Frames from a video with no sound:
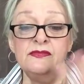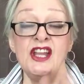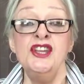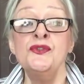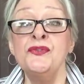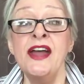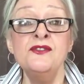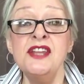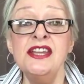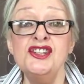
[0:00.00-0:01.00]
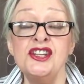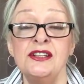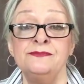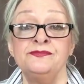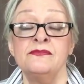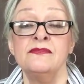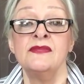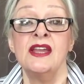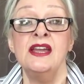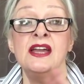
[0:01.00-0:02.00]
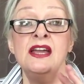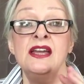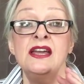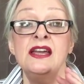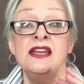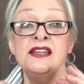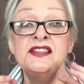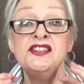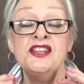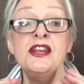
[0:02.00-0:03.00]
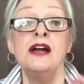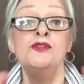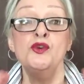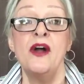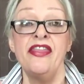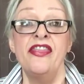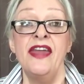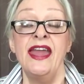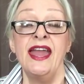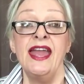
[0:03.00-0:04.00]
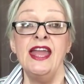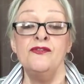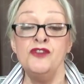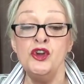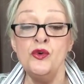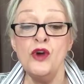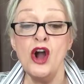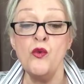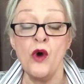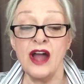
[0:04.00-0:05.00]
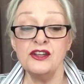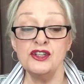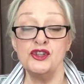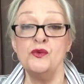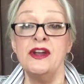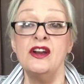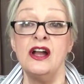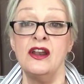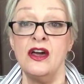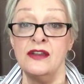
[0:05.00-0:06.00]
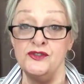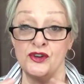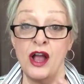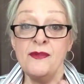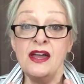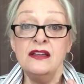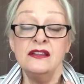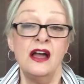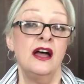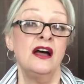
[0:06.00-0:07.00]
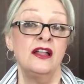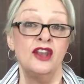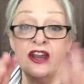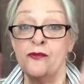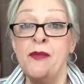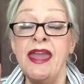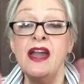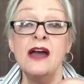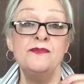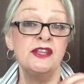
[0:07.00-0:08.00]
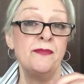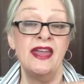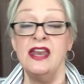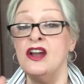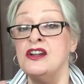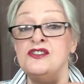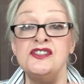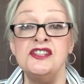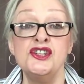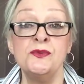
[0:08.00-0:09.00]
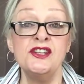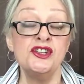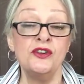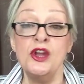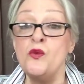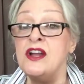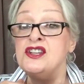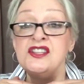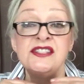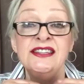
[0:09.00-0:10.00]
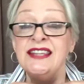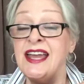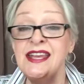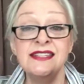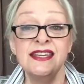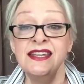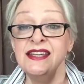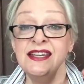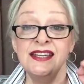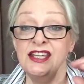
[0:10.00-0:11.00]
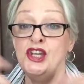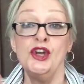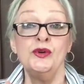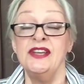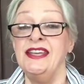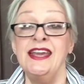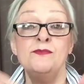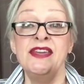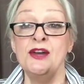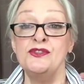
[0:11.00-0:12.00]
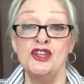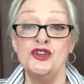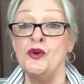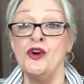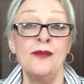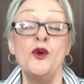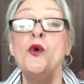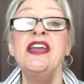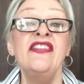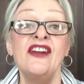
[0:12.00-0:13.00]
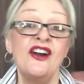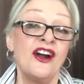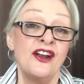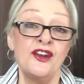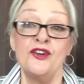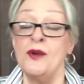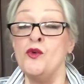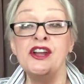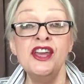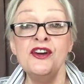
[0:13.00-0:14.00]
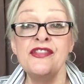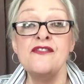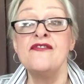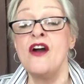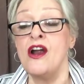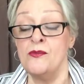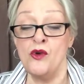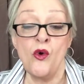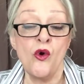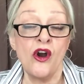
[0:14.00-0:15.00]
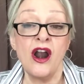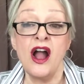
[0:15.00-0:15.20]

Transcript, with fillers: Your foundation is the number one thing. If you want to wear a lot of drama, a lot of makeup, depending on your situation, or you want just a light, you know, get me out the door, I'm going in the garden, or I'm working on the farm, or